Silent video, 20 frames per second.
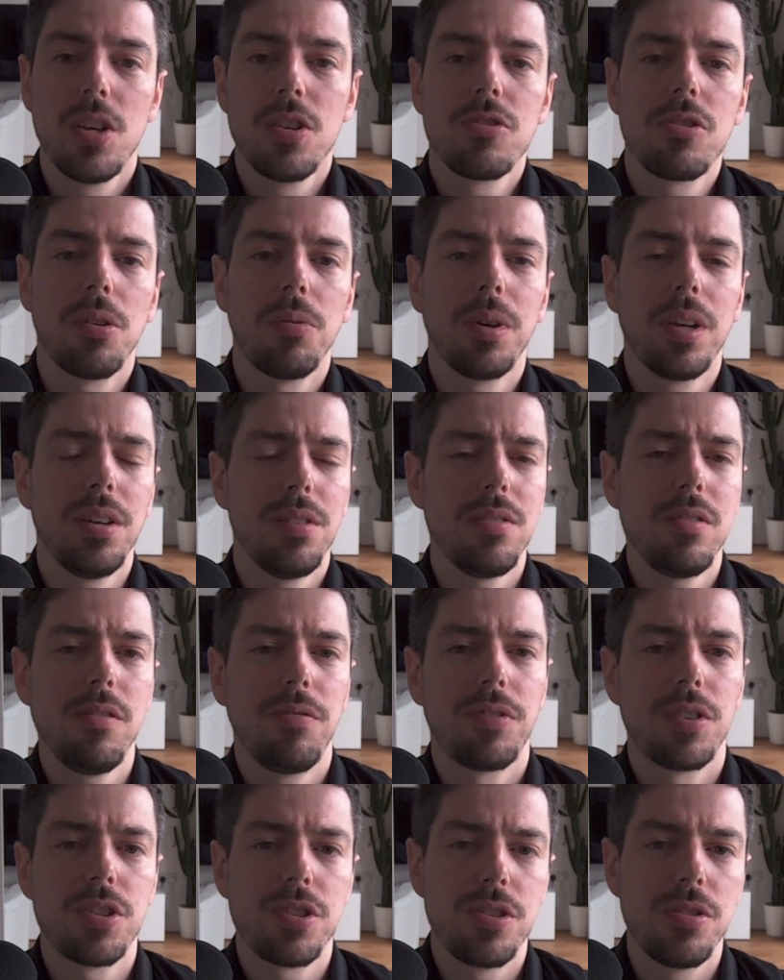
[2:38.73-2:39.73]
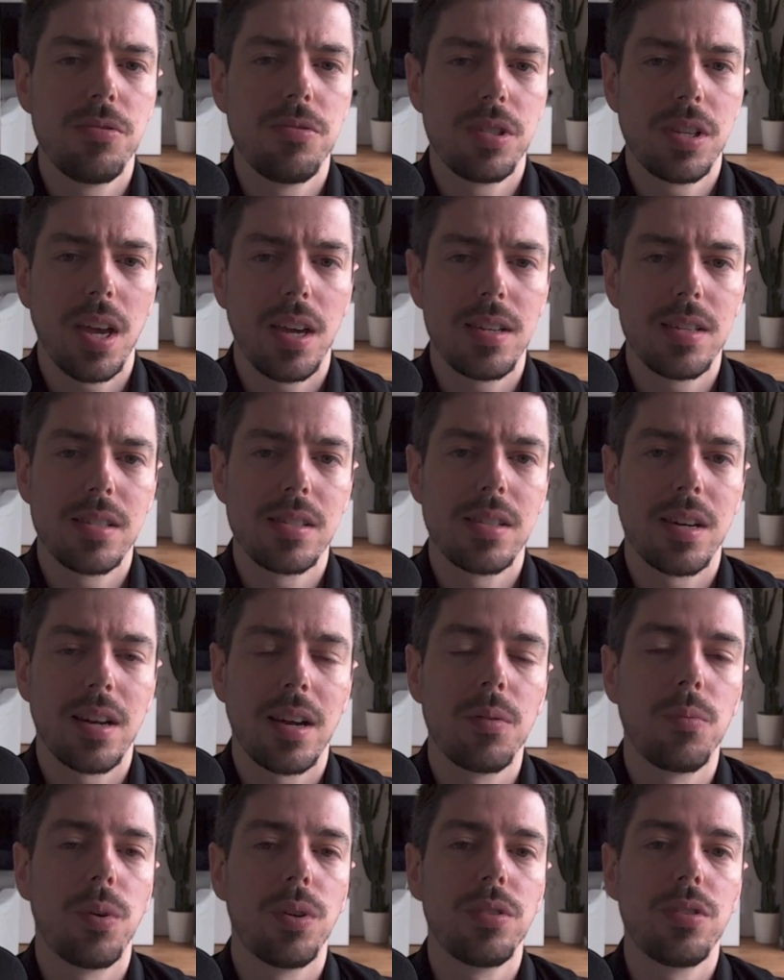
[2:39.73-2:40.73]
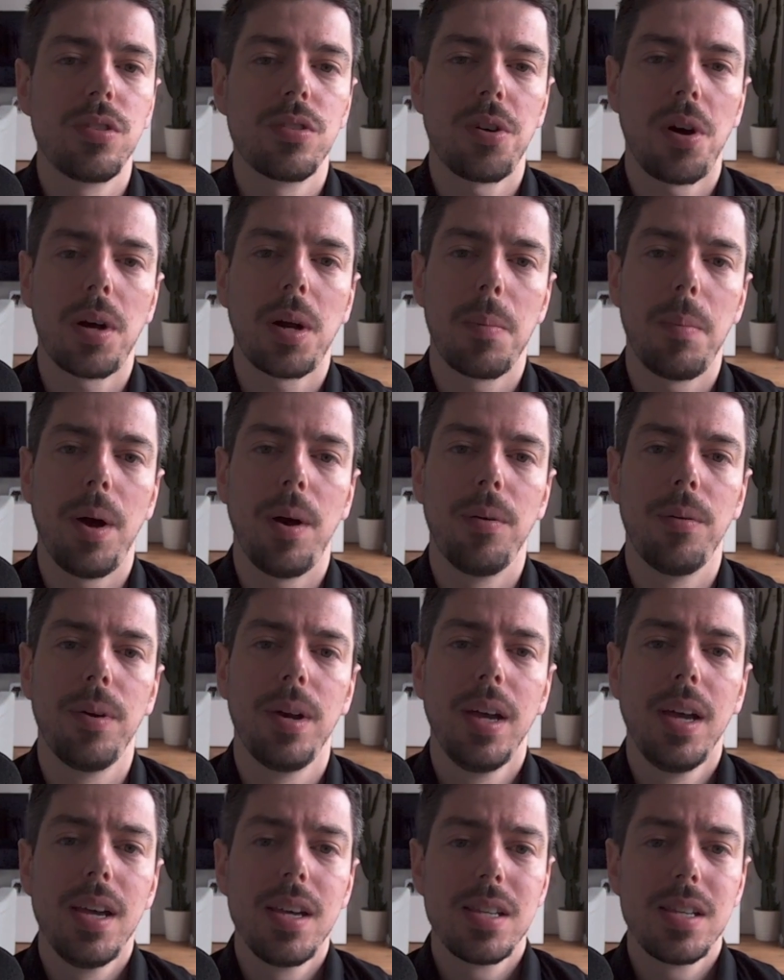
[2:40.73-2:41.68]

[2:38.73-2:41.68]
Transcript: So here's the first use case that I want to talk about.